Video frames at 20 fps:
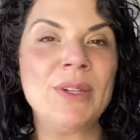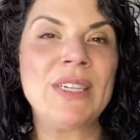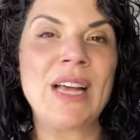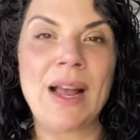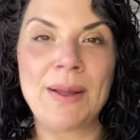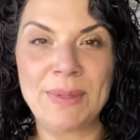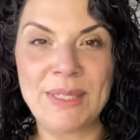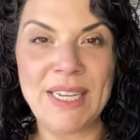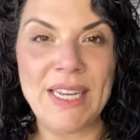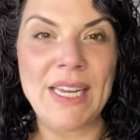
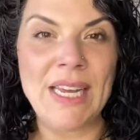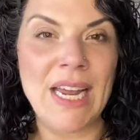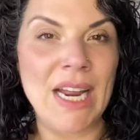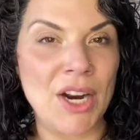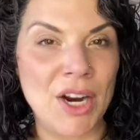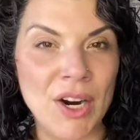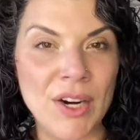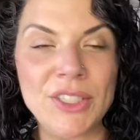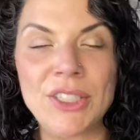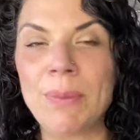times a
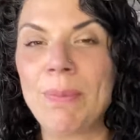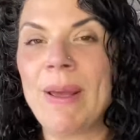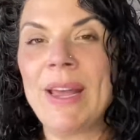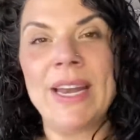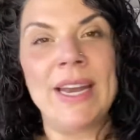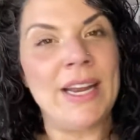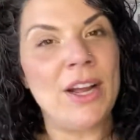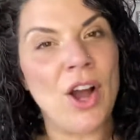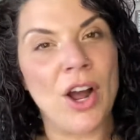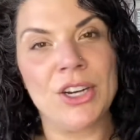year,
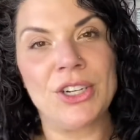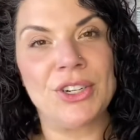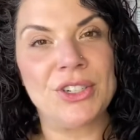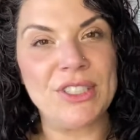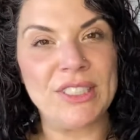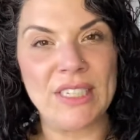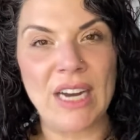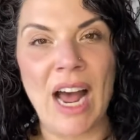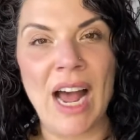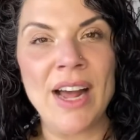depending on your
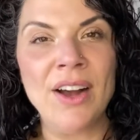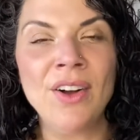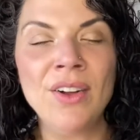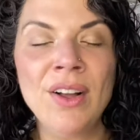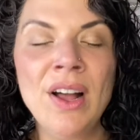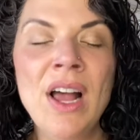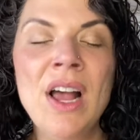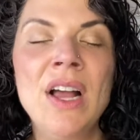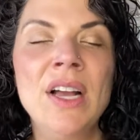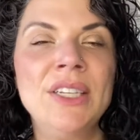style.